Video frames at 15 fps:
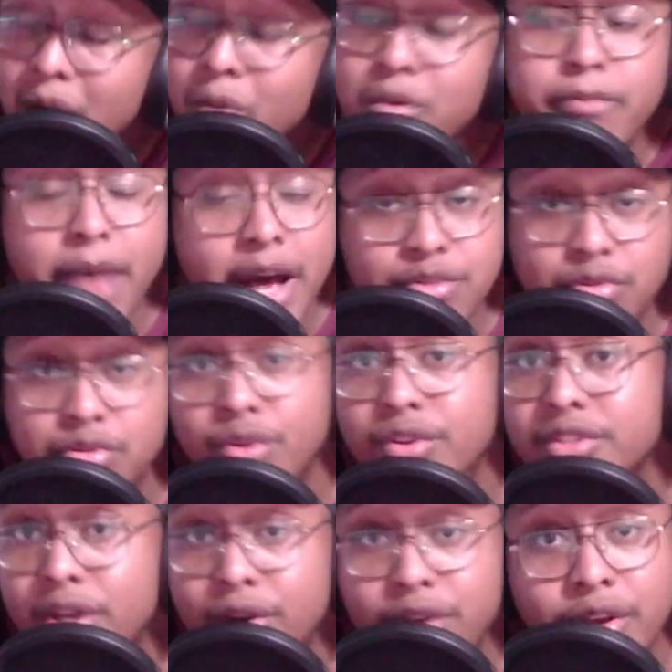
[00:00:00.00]
We might as well throw
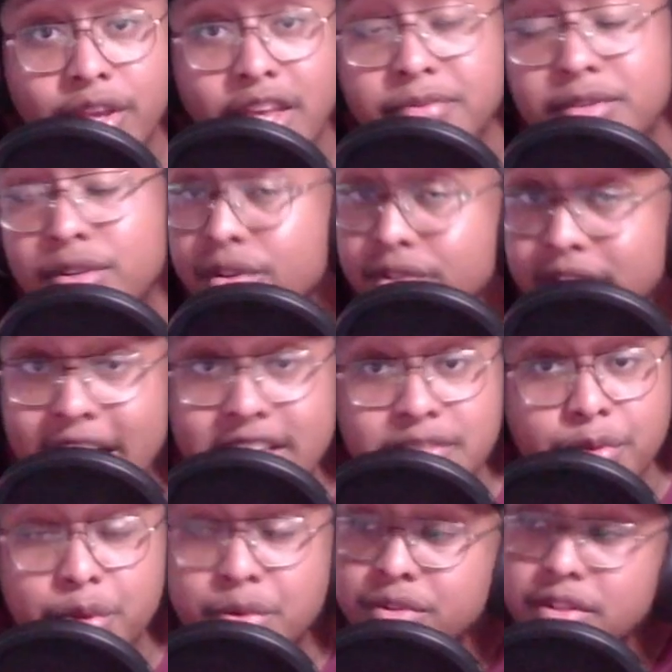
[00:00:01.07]
Antonio Gibson or Dax
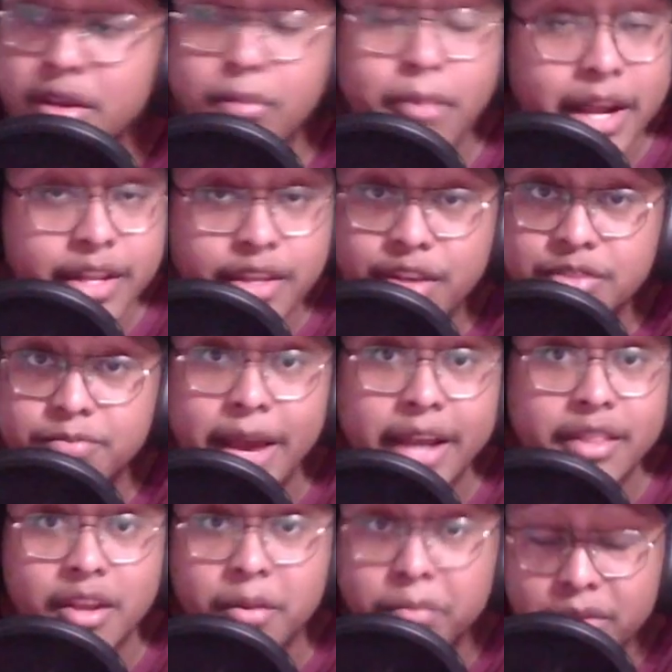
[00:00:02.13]
Milne or somebody else
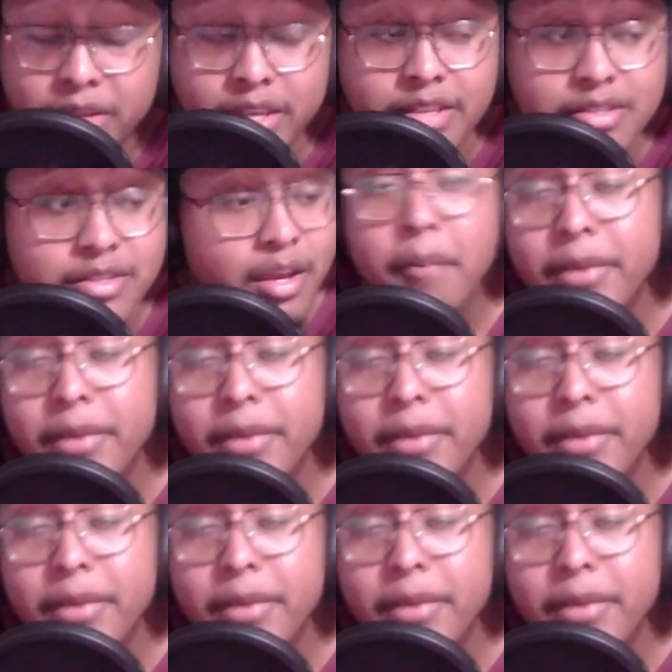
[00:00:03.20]
back there, please.